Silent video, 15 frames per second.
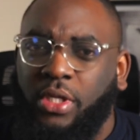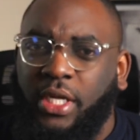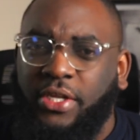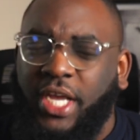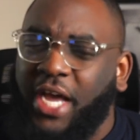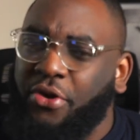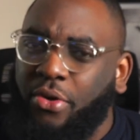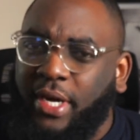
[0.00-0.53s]

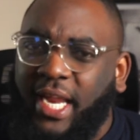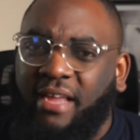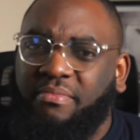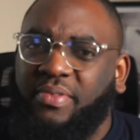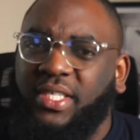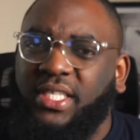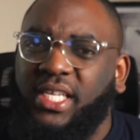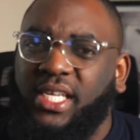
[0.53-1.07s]
You're an online
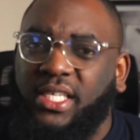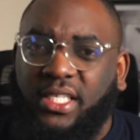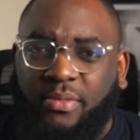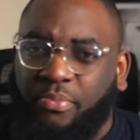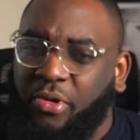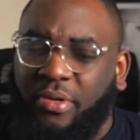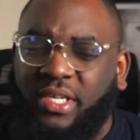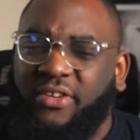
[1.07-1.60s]
business.
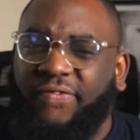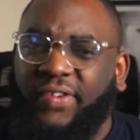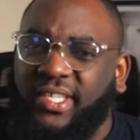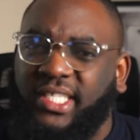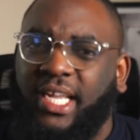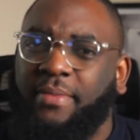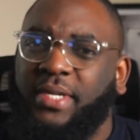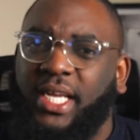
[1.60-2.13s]
Probably the first
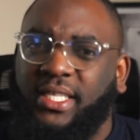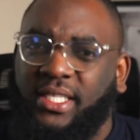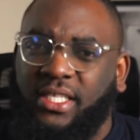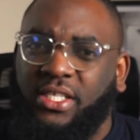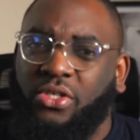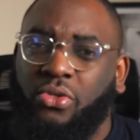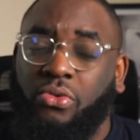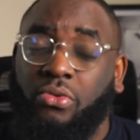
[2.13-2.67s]
time they are
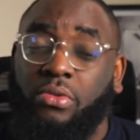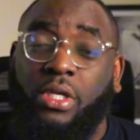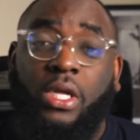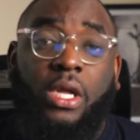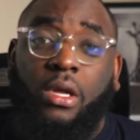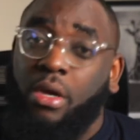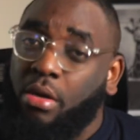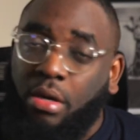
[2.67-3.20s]
seeing you.
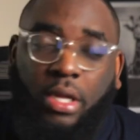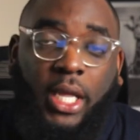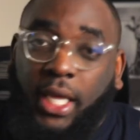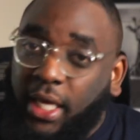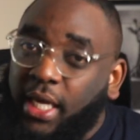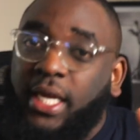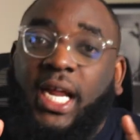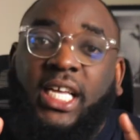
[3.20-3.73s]

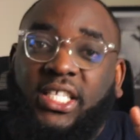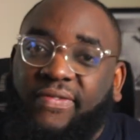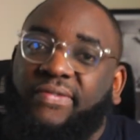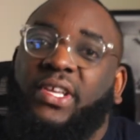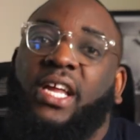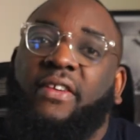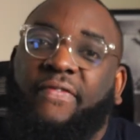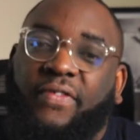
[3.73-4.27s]
Again, that's
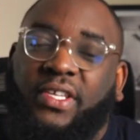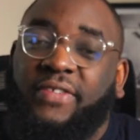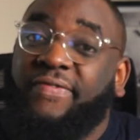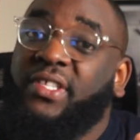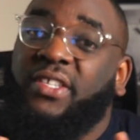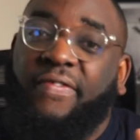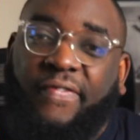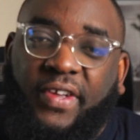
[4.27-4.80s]
if
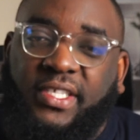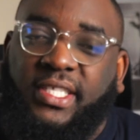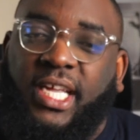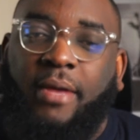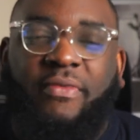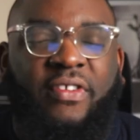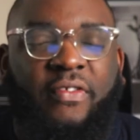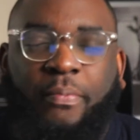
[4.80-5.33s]
it's the first
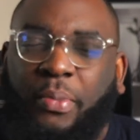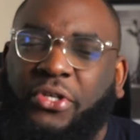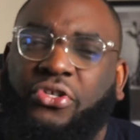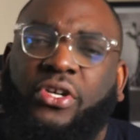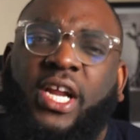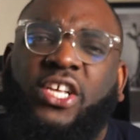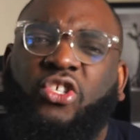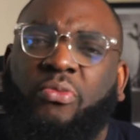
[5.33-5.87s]
time. If you've
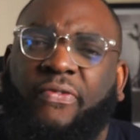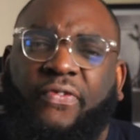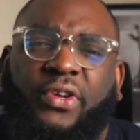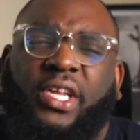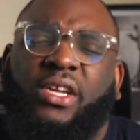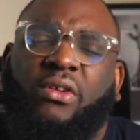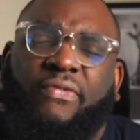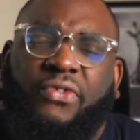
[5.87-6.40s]
patronized you before,
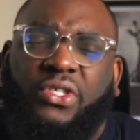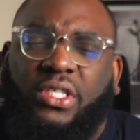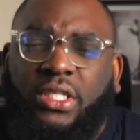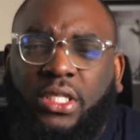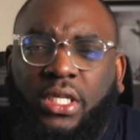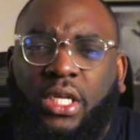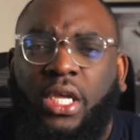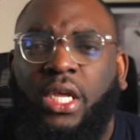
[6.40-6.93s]
then
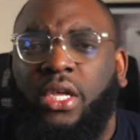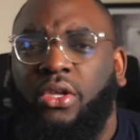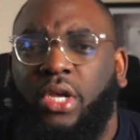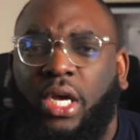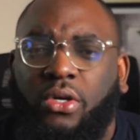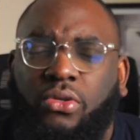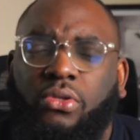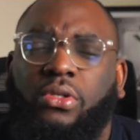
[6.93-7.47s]
obviously you
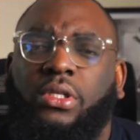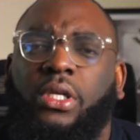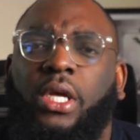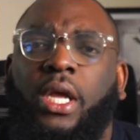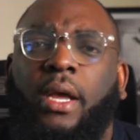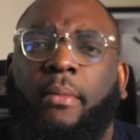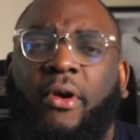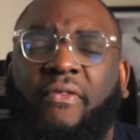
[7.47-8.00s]
are good.
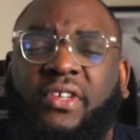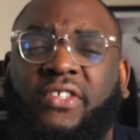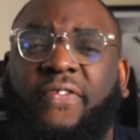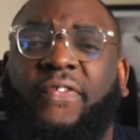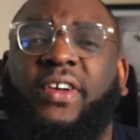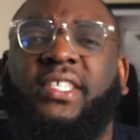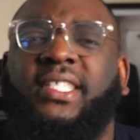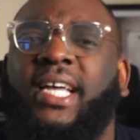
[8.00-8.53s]
But if it's the
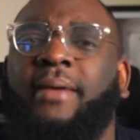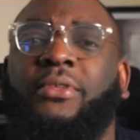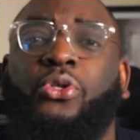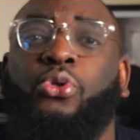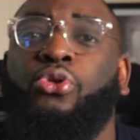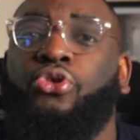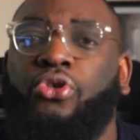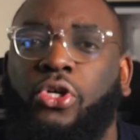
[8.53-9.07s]
first time, they
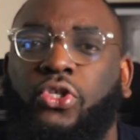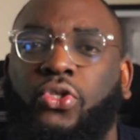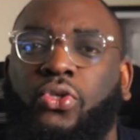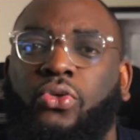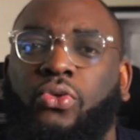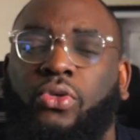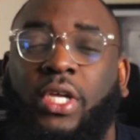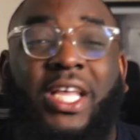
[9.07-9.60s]
don't trust
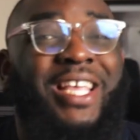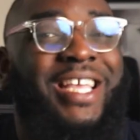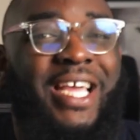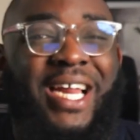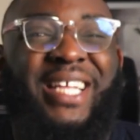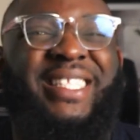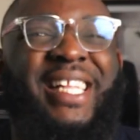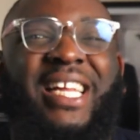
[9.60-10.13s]
you. You're
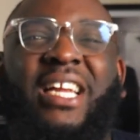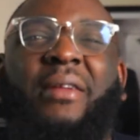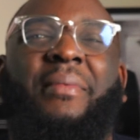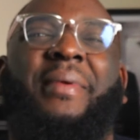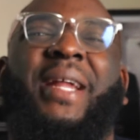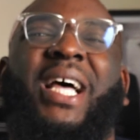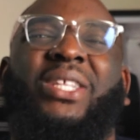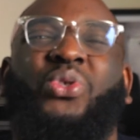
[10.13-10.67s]
not telling
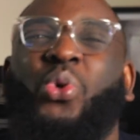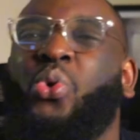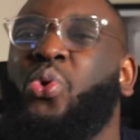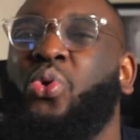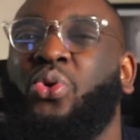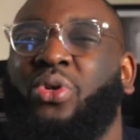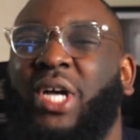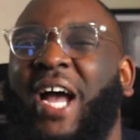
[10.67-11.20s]
them that,
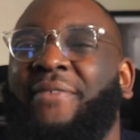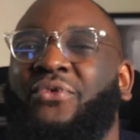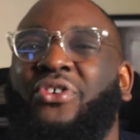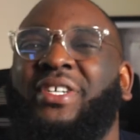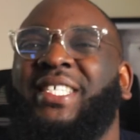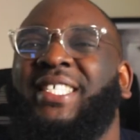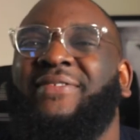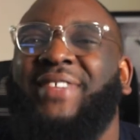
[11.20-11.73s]
"Oh, I've not
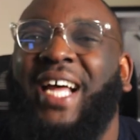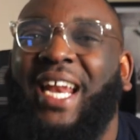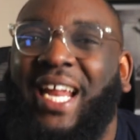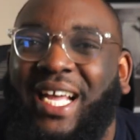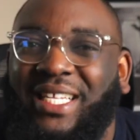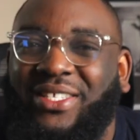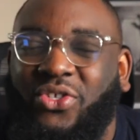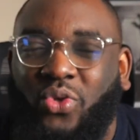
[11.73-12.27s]
received
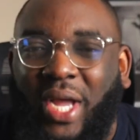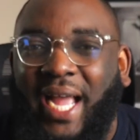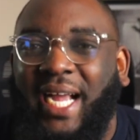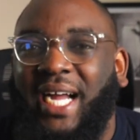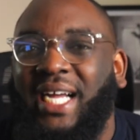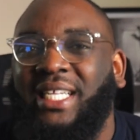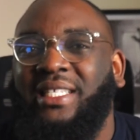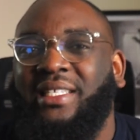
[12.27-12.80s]
alert, so I
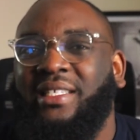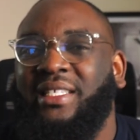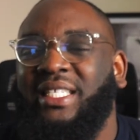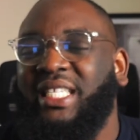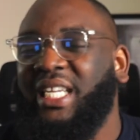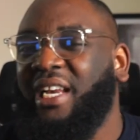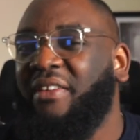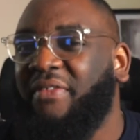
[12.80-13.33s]
can't
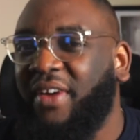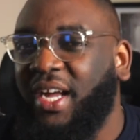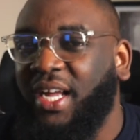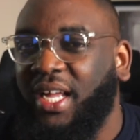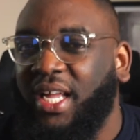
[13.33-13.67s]
deliver."